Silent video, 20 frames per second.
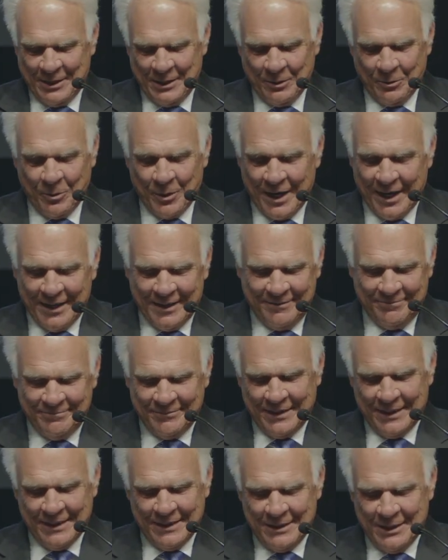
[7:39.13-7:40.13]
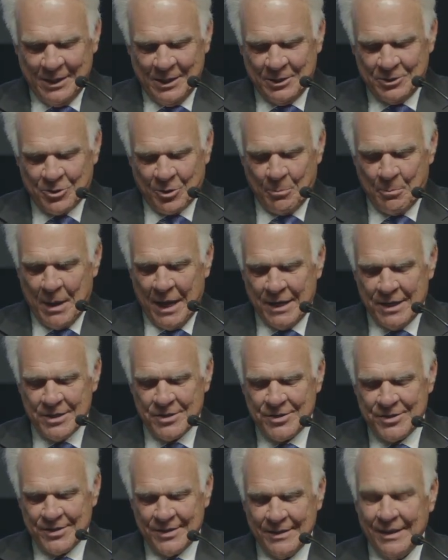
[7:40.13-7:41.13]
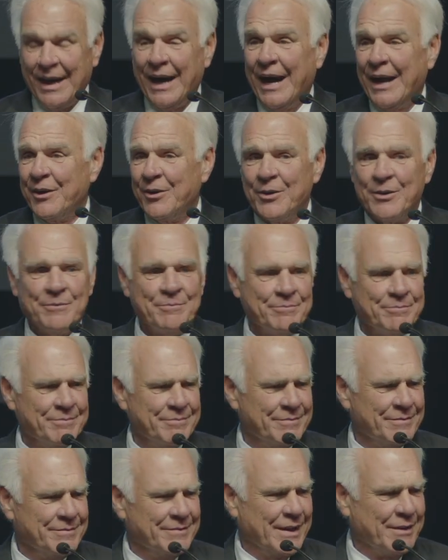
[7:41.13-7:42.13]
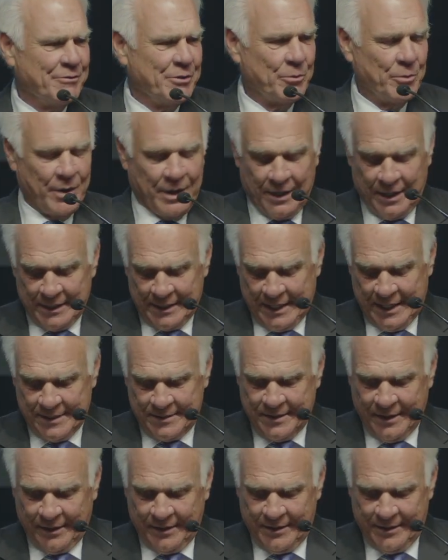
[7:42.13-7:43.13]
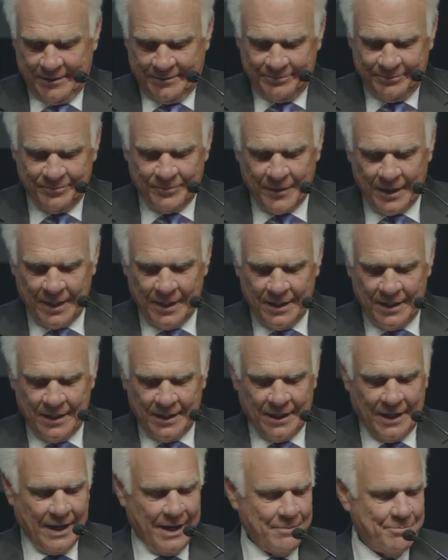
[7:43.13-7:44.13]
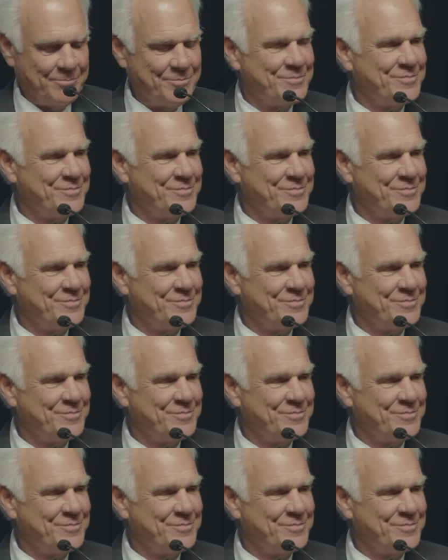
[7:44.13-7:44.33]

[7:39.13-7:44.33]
What a tremendous honor, everyone. I can't tell you. I've